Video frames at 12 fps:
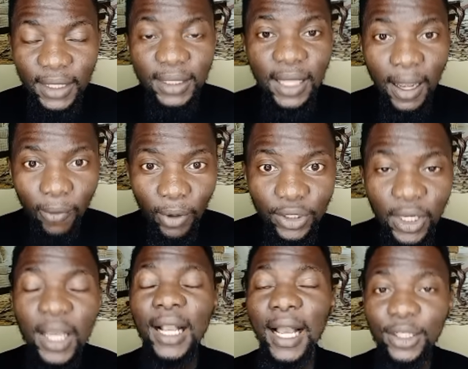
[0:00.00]
Their usual
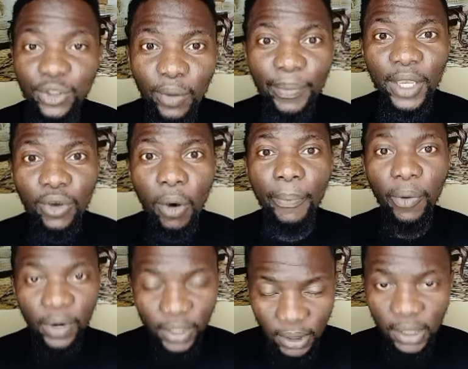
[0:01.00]
first assignment is
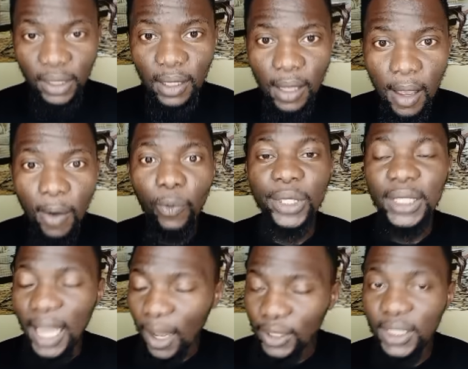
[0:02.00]
test the waters with
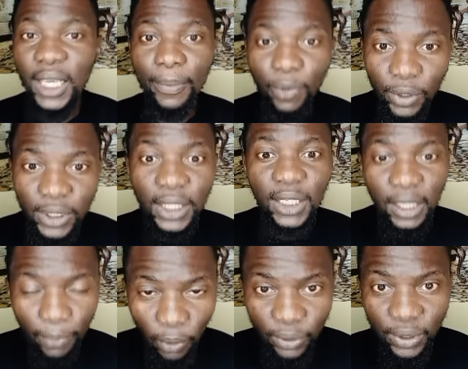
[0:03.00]
tribal hate
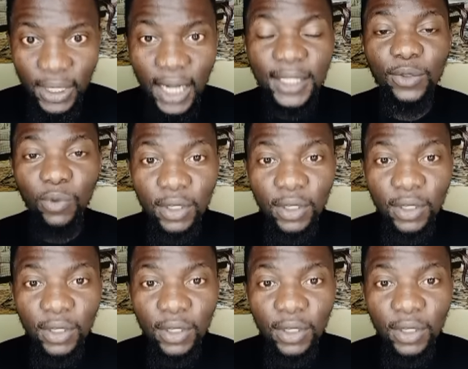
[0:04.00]
speech.